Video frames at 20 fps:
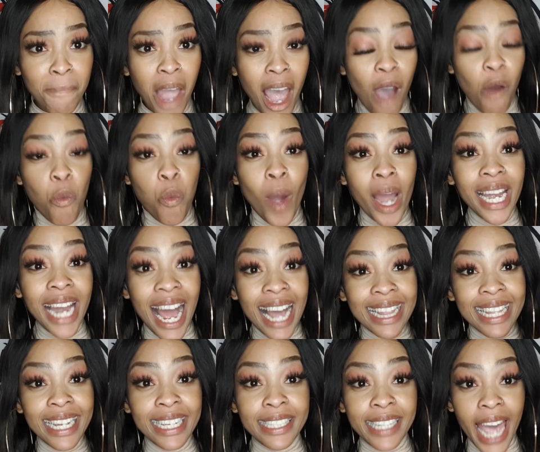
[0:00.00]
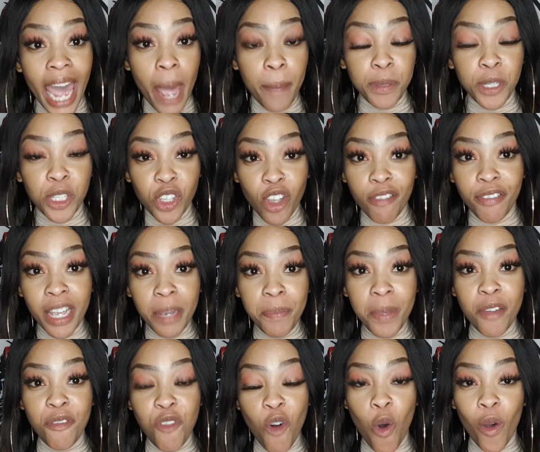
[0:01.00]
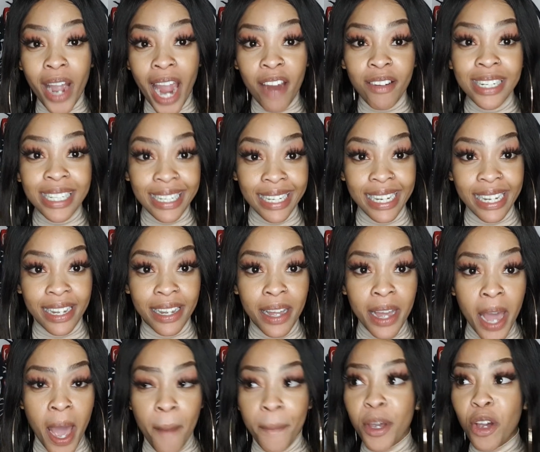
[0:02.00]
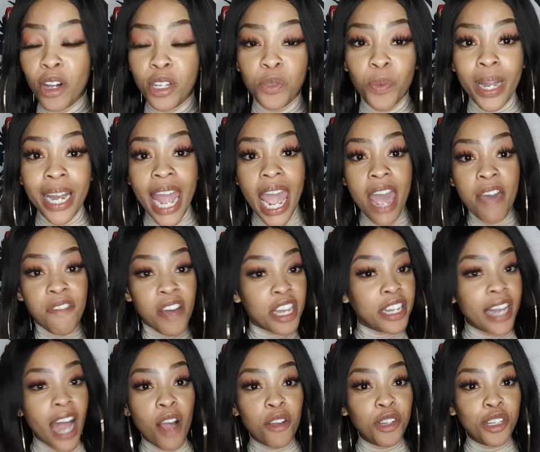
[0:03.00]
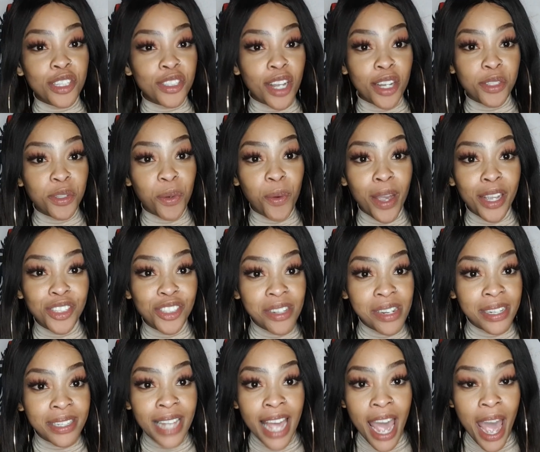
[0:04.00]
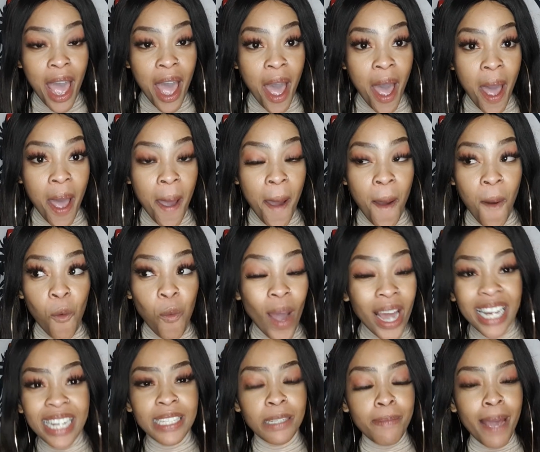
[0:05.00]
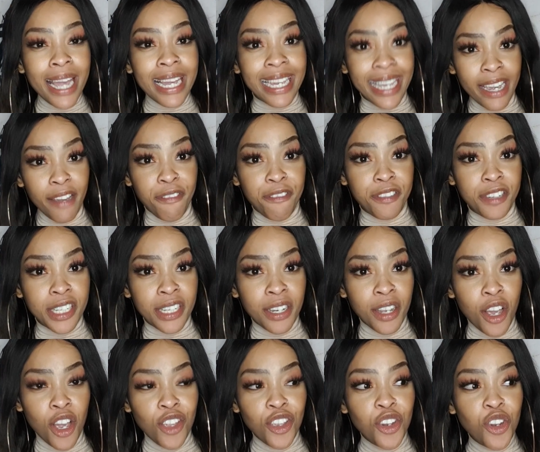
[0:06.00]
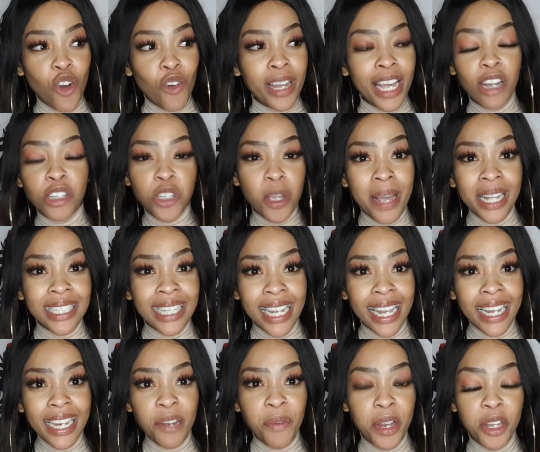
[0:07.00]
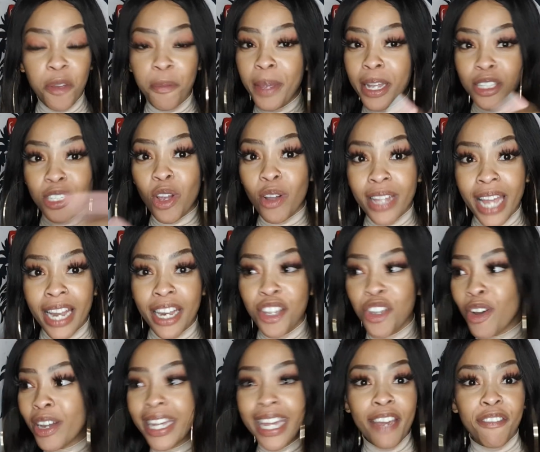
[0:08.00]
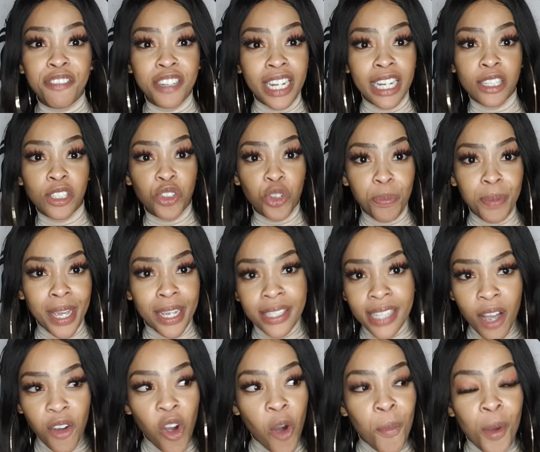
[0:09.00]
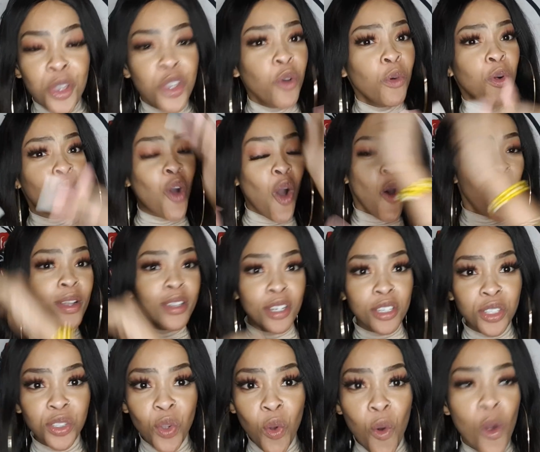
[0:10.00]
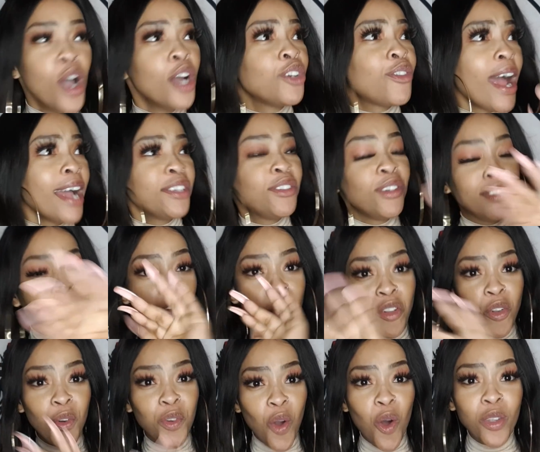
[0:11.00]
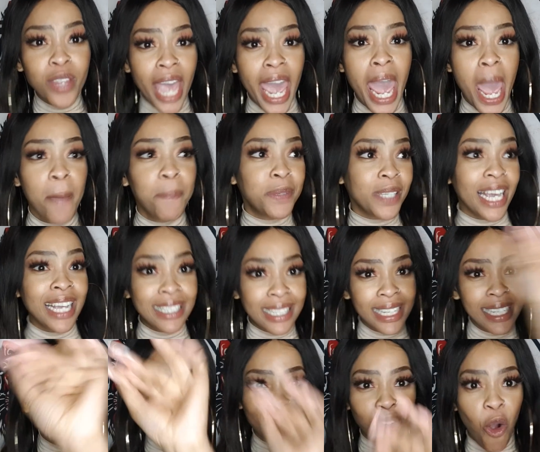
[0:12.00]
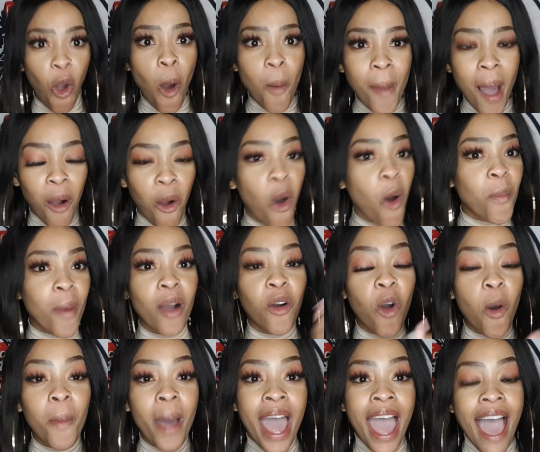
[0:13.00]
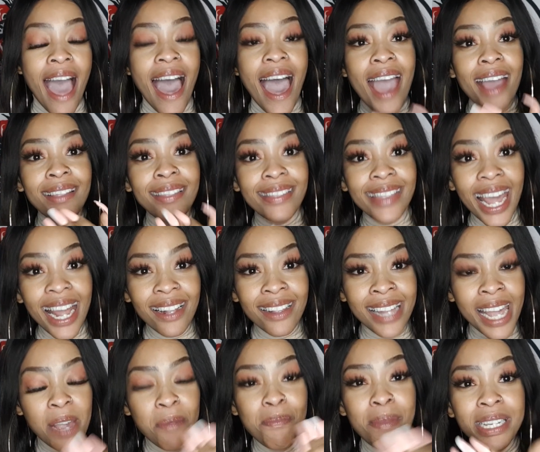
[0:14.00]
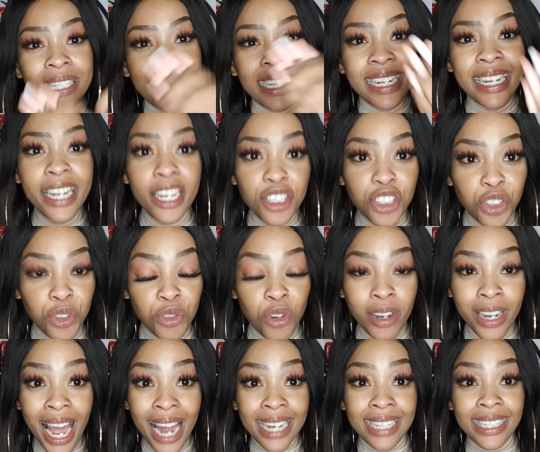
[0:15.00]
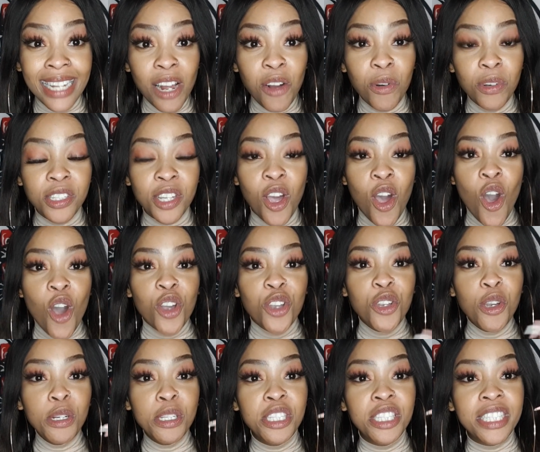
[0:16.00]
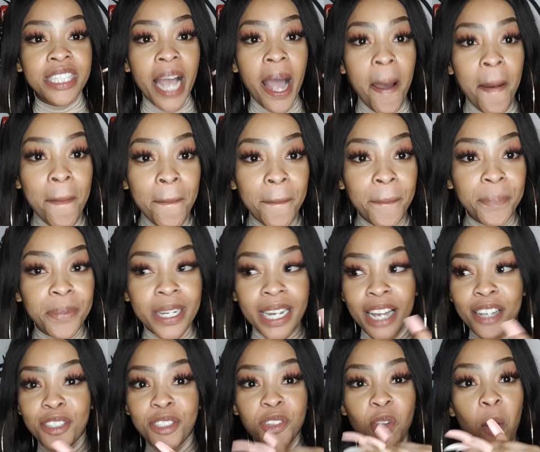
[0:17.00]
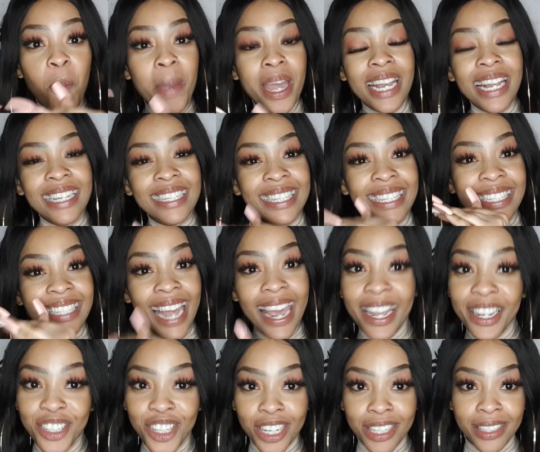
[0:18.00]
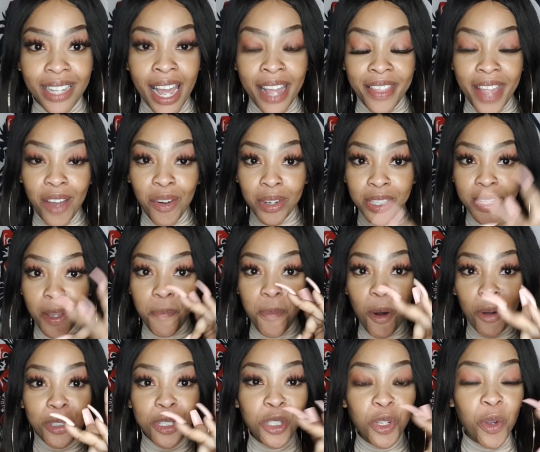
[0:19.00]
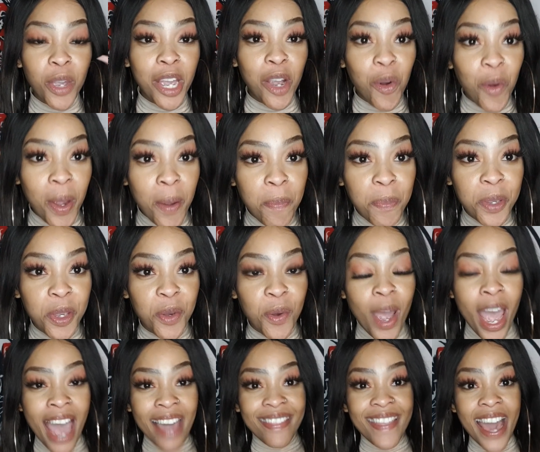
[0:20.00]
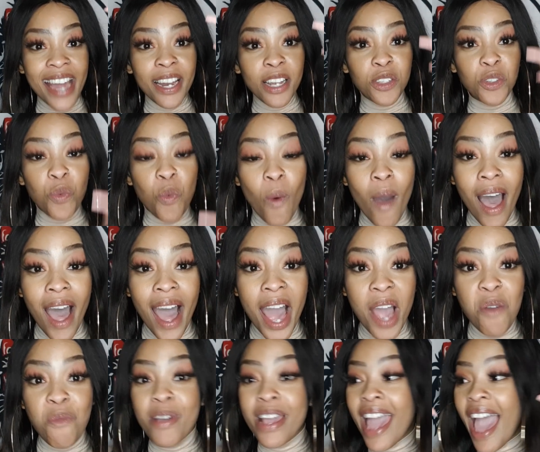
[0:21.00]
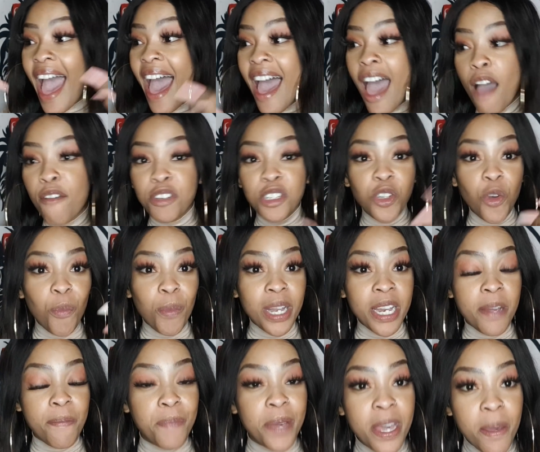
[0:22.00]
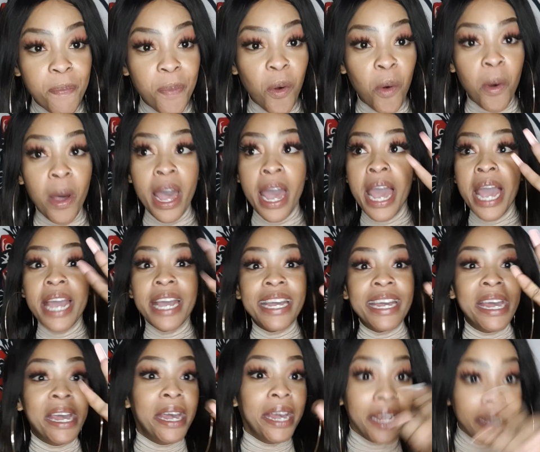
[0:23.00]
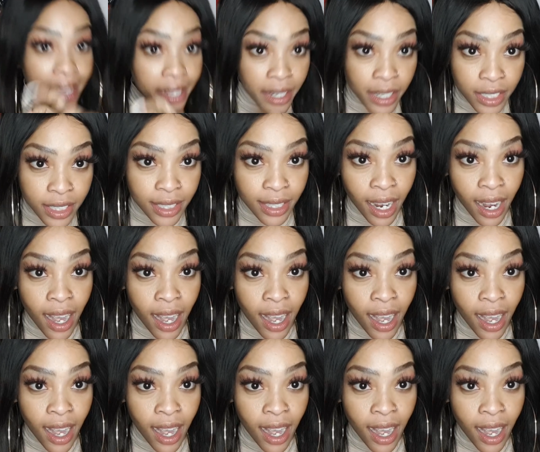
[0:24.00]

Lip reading: What are these apps serving me for currently? Because whenever now you start to question is, what is my gift? Automatically when you're being told that your gift is to be a sangoma, you go on the store trying to download all the apps as it's in ngoma. And then they mislead you, not understanding you jumped so many stages that are supposed to equip you. That is why we have so many people, healers.